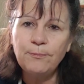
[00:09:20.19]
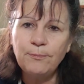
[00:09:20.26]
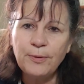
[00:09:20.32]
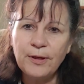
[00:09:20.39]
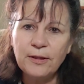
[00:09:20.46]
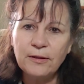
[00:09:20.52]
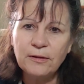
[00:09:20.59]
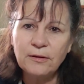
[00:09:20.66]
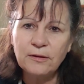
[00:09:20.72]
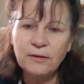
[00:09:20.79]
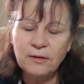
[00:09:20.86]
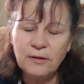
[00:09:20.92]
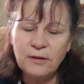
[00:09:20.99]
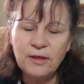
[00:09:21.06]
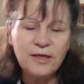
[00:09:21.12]
but
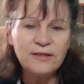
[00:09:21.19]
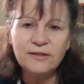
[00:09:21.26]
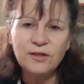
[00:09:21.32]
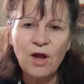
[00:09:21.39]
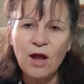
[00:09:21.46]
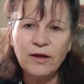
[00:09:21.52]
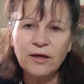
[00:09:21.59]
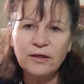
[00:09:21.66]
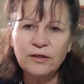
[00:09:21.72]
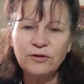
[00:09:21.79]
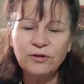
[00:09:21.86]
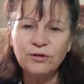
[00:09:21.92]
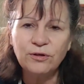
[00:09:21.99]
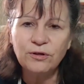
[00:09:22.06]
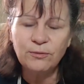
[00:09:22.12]
he's not going to
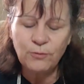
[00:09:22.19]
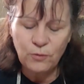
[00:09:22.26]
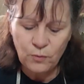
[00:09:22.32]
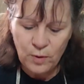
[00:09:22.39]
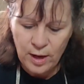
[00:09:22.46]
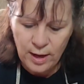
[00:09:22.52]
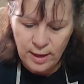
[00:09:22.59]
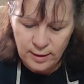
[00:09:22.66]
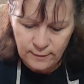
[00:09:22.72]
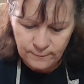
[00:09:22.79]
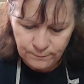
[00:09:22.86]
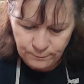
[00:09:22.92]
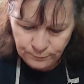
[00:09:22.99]
turn them away.